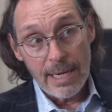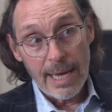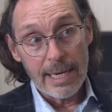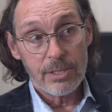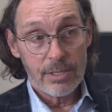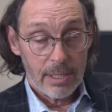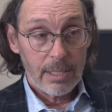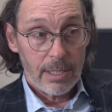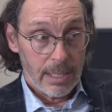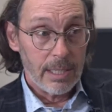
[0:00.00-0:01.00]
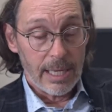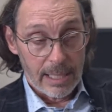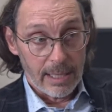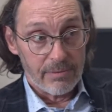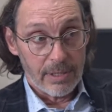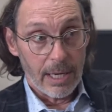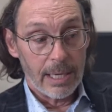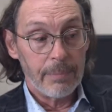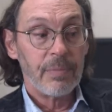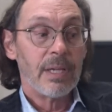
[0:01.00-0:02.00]
attacks in that left
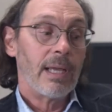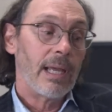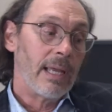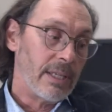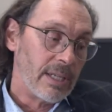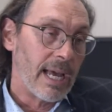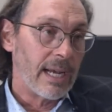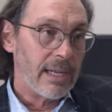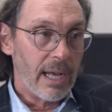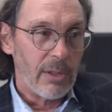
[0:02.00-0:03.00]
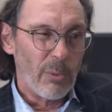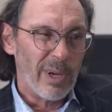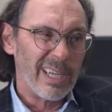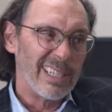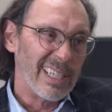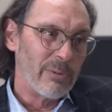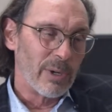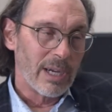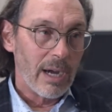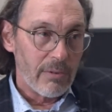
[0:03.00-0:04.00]
eye, and then you had another one and didn't
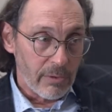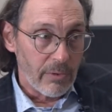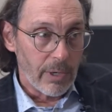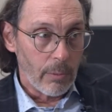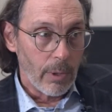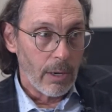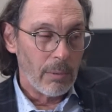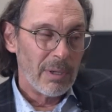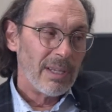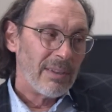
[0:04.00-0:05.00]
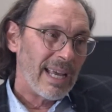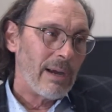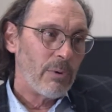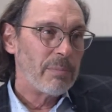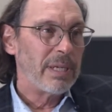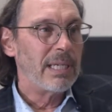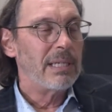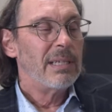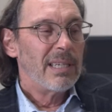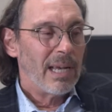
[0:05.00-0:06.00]
recover very well, that would
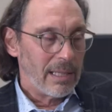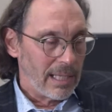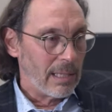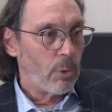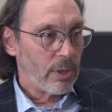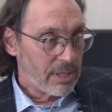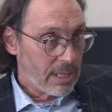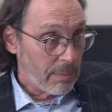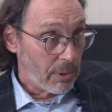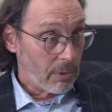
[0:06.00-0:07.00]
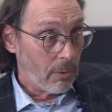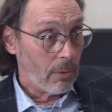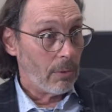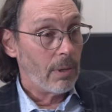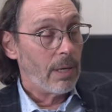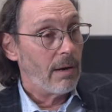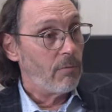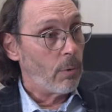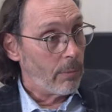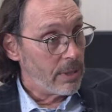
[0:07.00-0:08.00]
be a little more typical
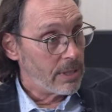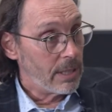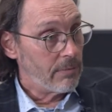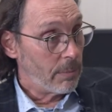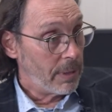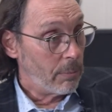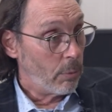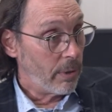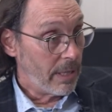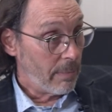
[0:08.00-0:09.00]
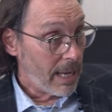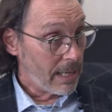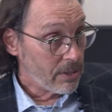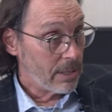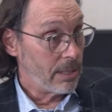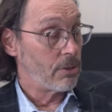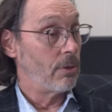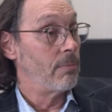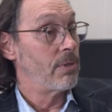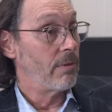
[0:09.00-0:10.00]
of what we see for people with MS in
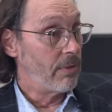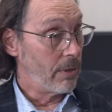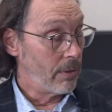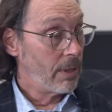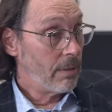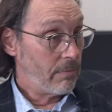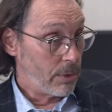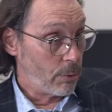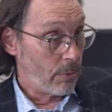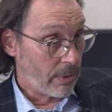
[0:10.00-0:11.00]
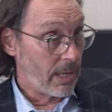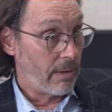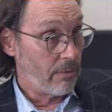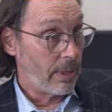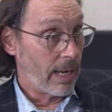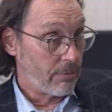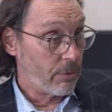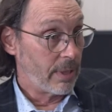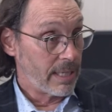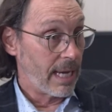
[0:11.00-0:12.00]
terms of their visual recovery
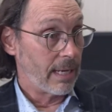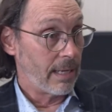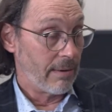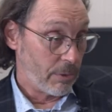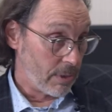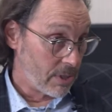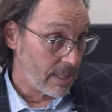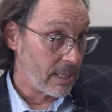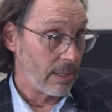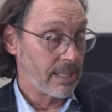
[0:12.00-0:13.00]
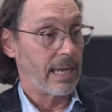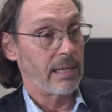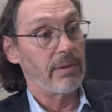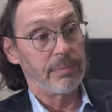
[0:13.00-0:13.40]
after an attack, after a single attack of